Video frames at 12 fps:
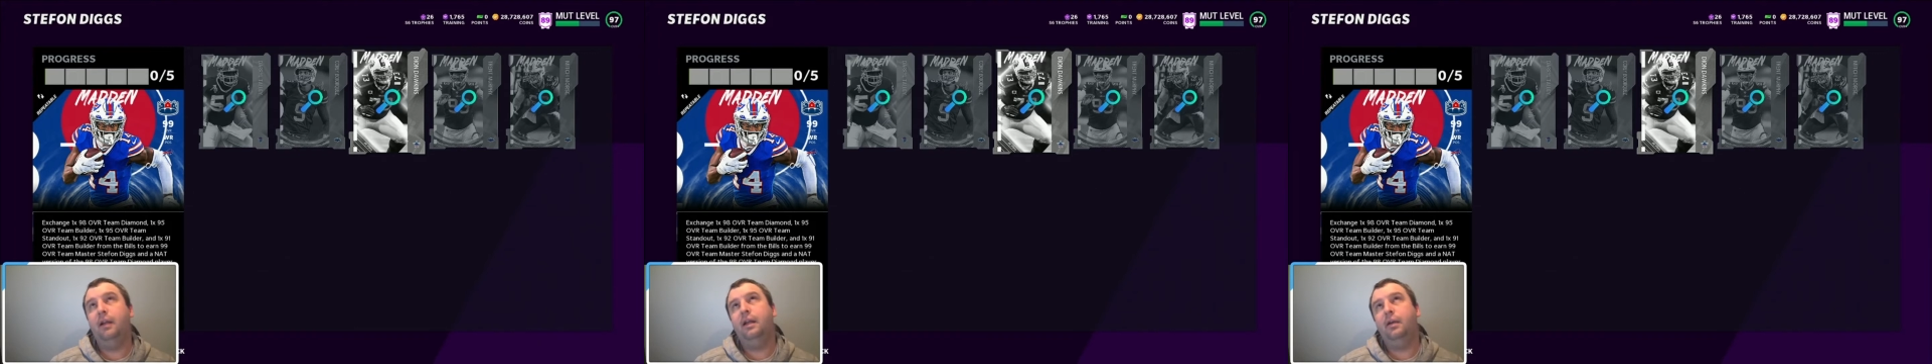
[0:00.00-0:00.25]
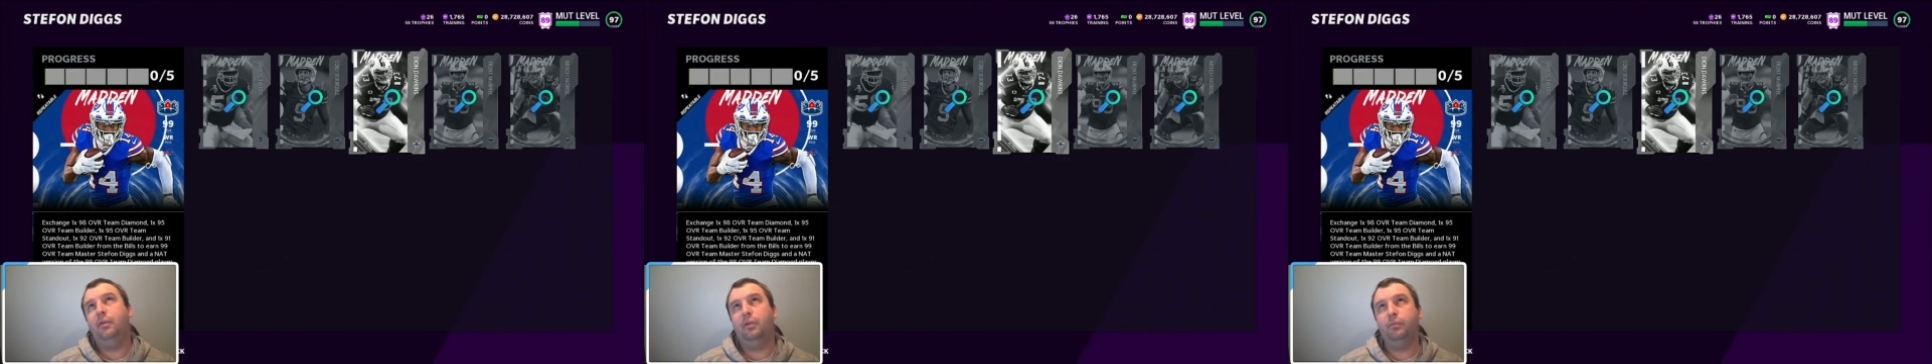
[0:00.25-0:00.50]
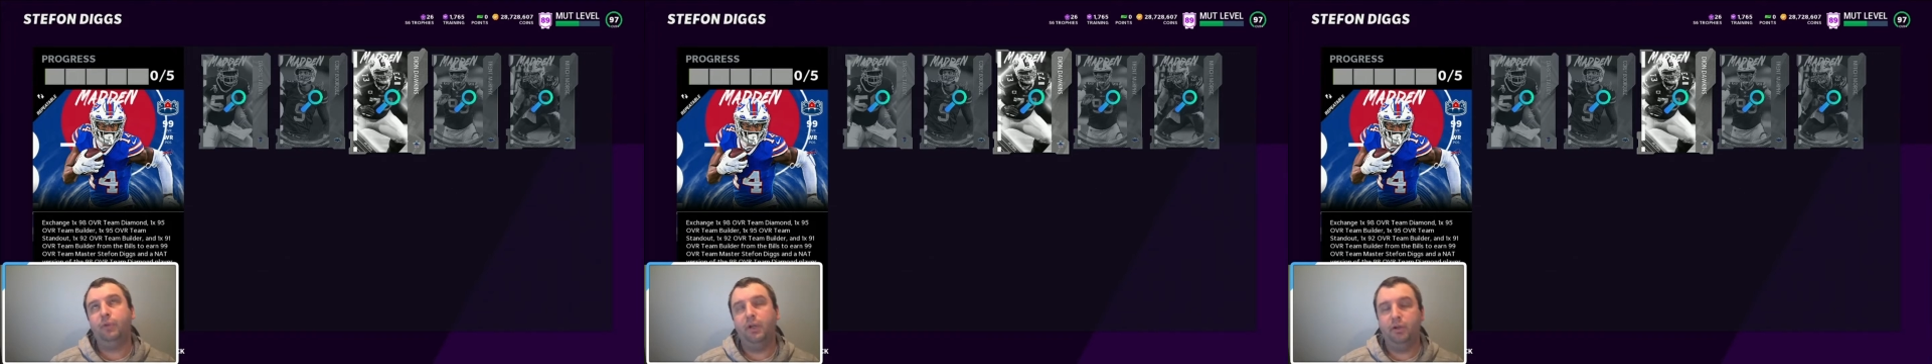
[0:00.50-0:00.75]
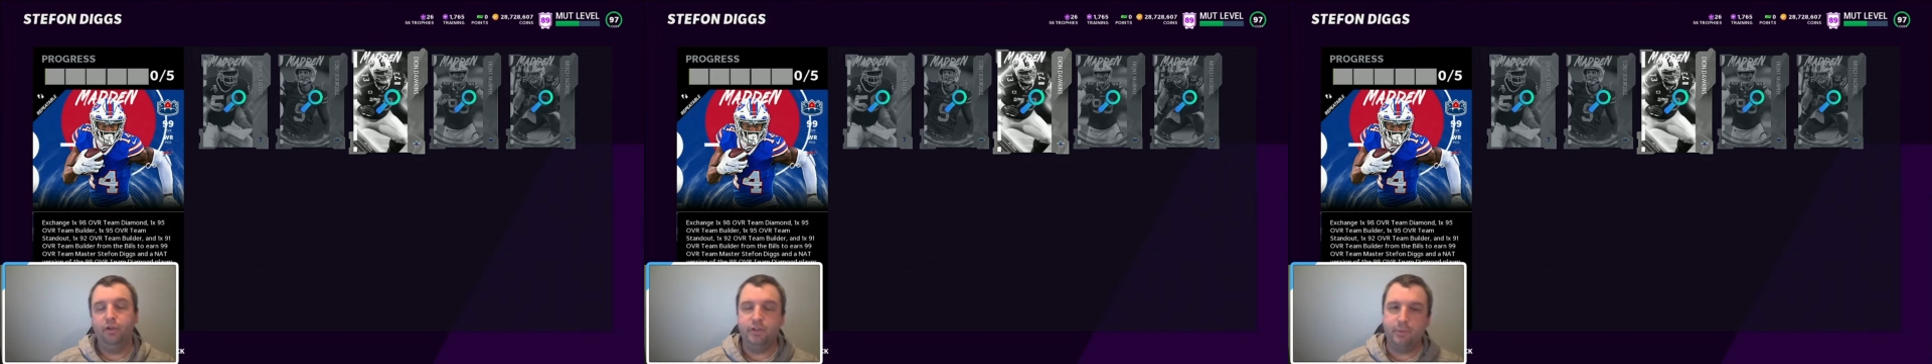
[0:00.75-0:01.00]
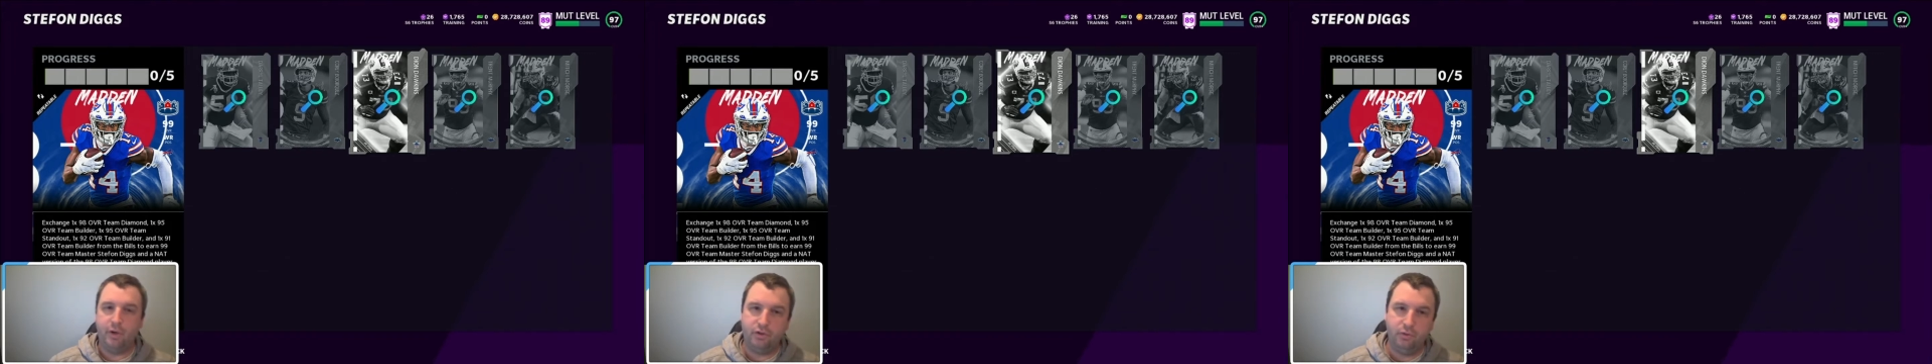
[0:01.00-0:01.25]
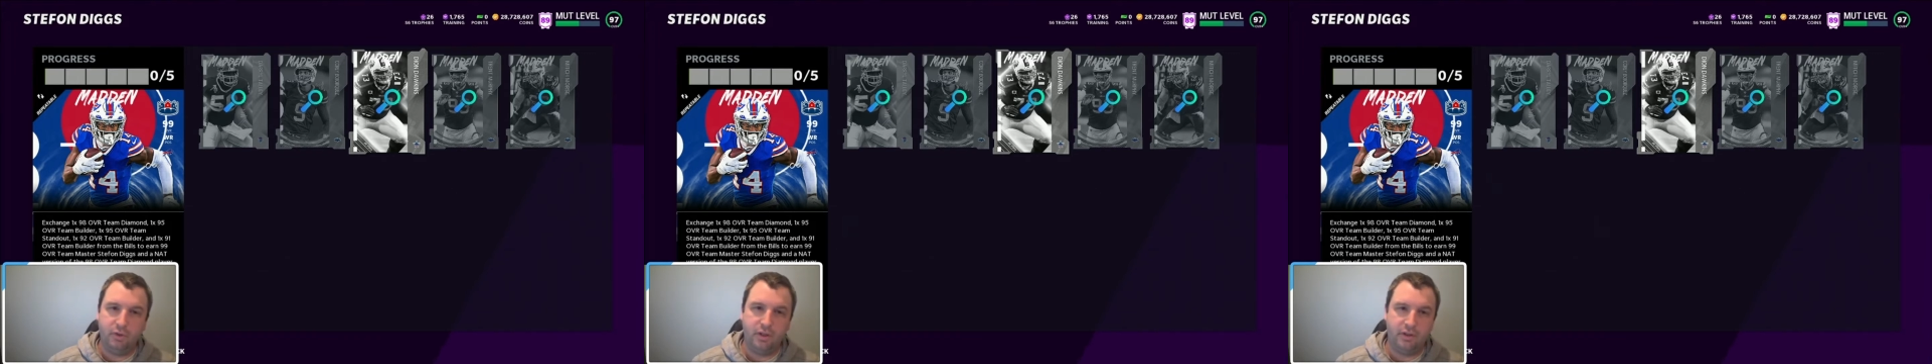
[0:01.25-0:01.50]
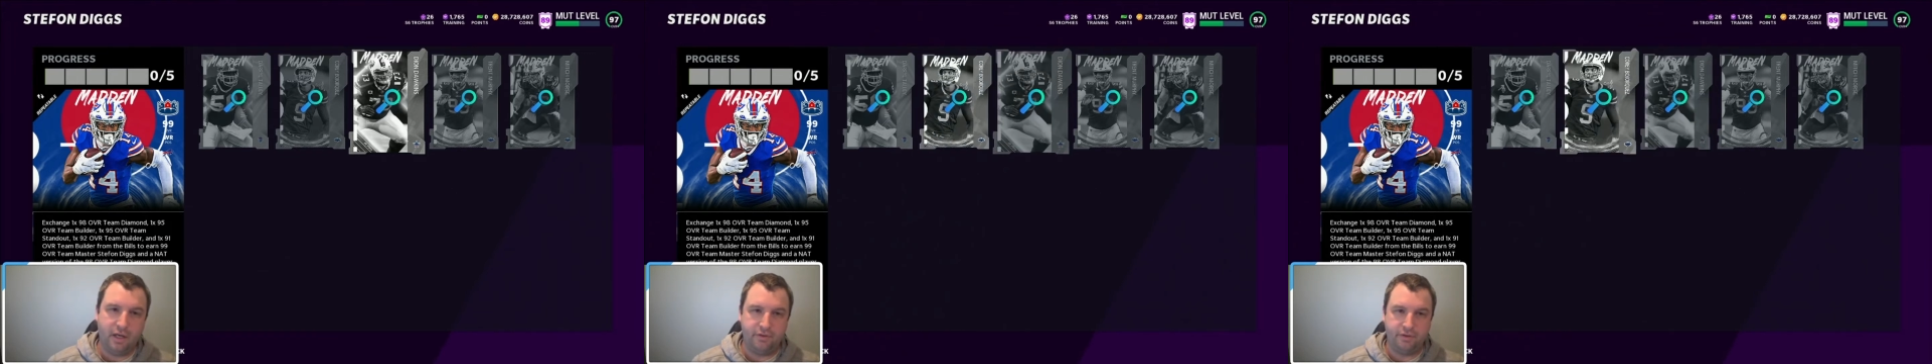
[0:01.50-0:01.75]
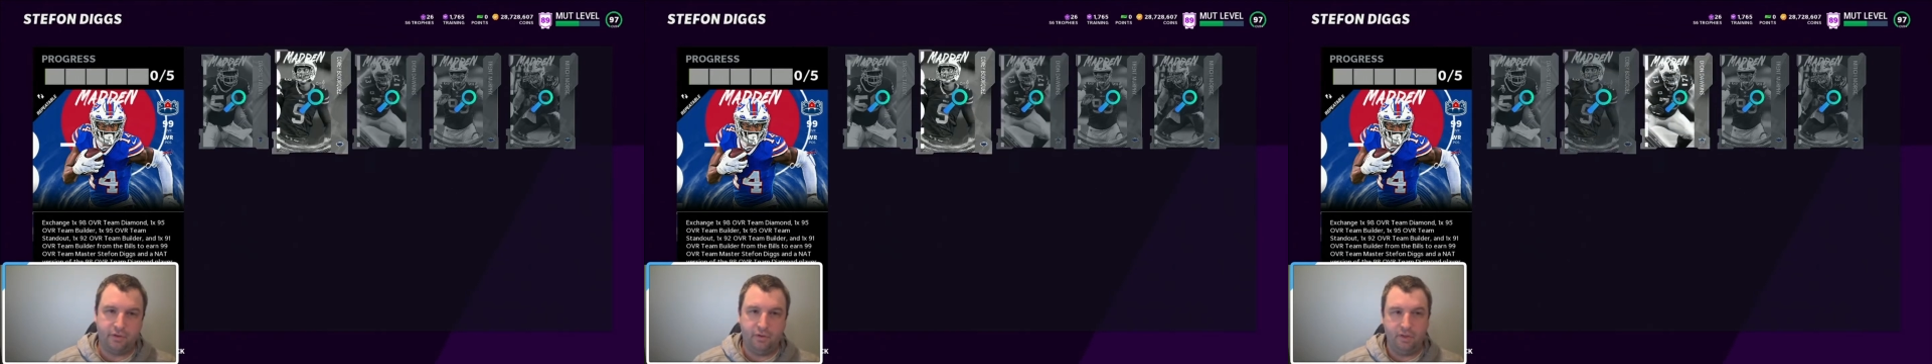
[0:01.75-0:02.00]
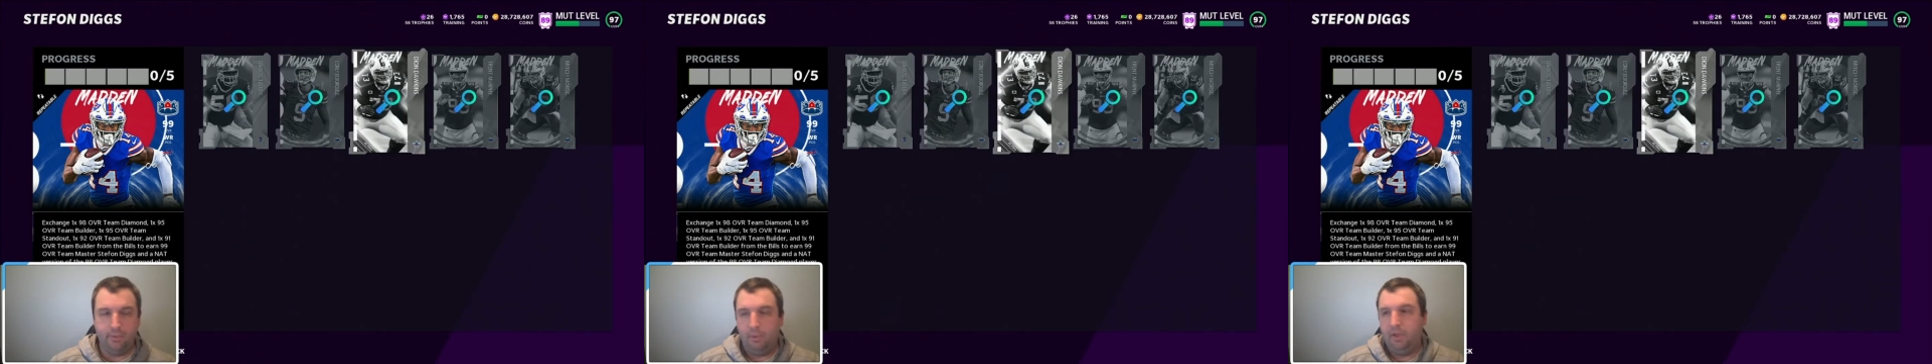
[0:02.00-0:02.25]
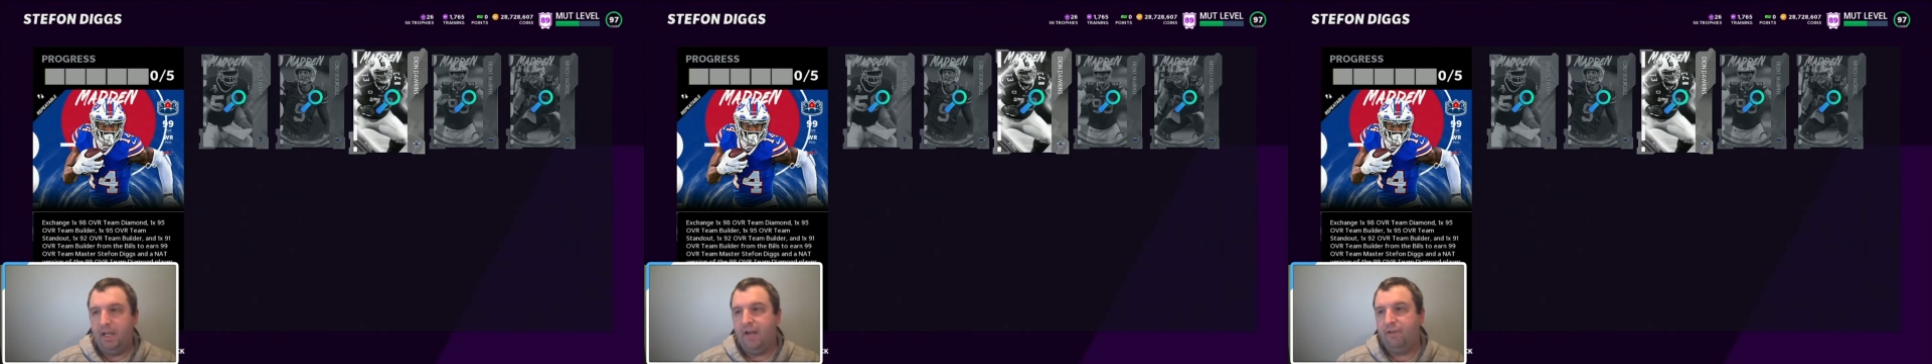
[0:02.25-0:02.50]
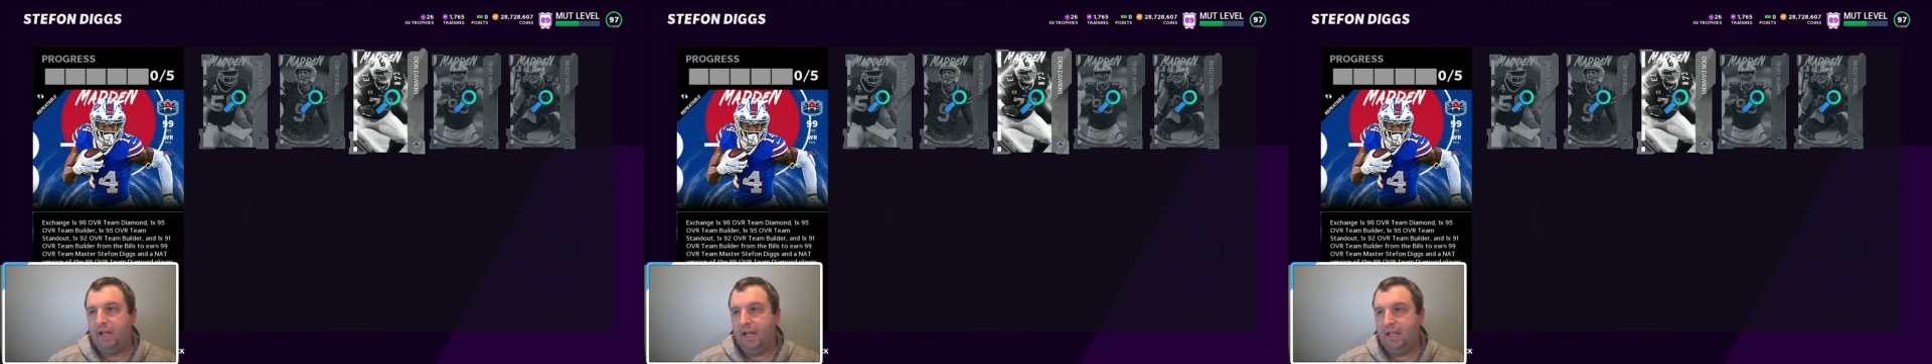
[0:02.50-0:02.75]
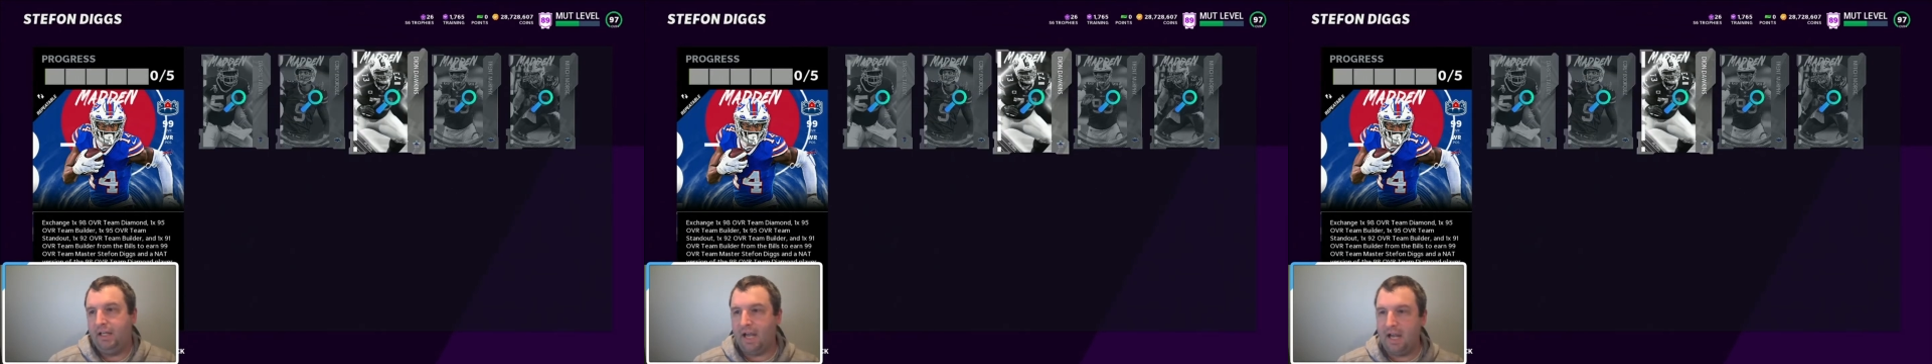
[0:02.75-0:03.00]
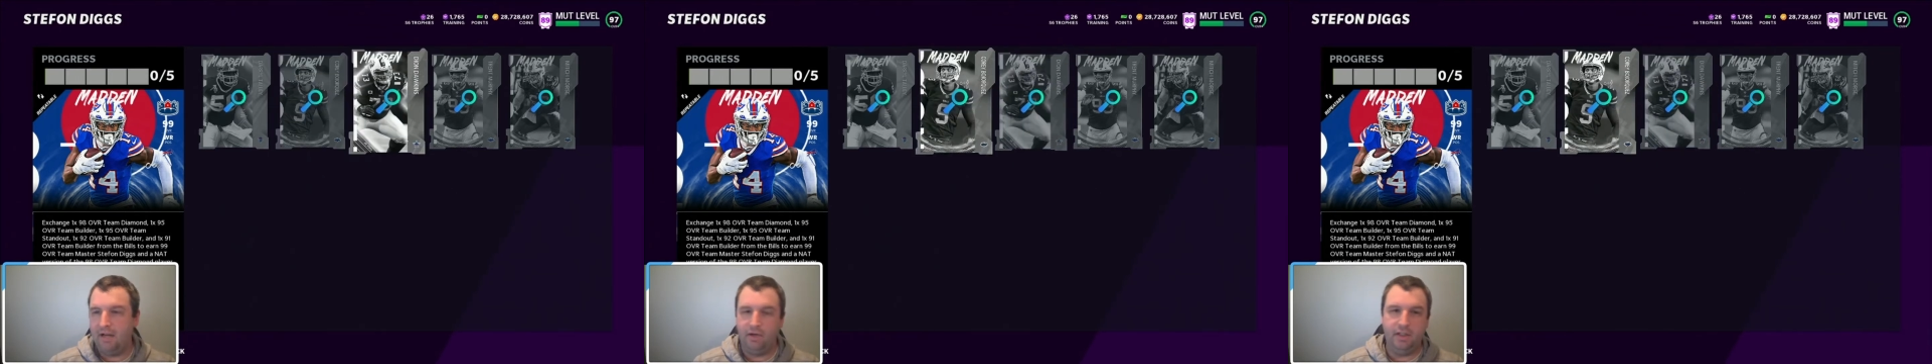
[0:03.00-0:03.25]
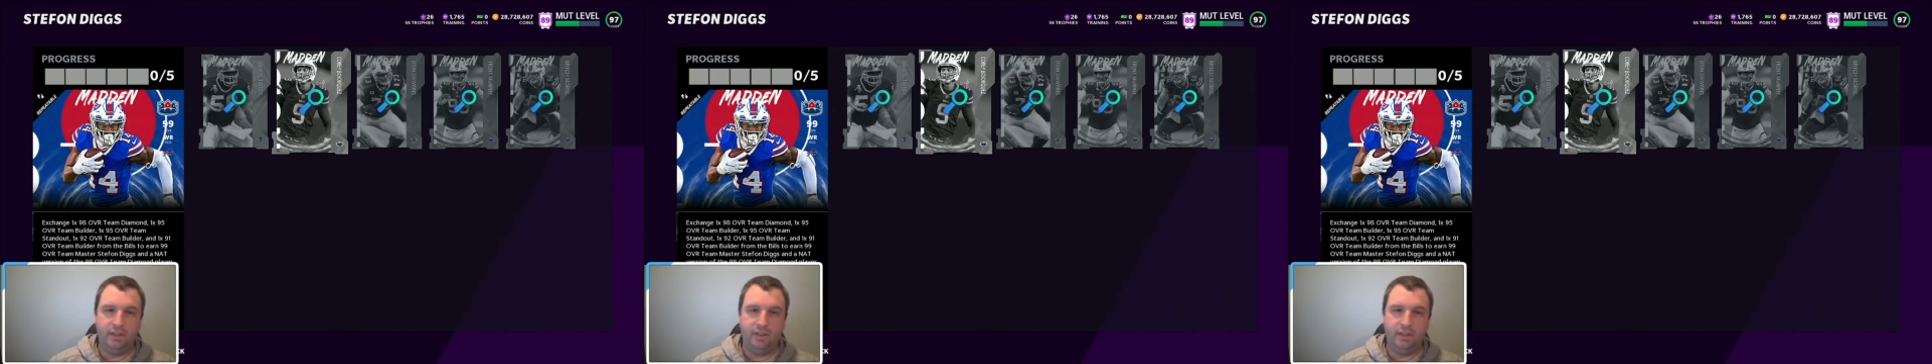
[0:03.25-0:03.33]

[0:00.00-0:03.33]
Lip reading: we'd lose about 200,000 coins, but we'd have an 89, right?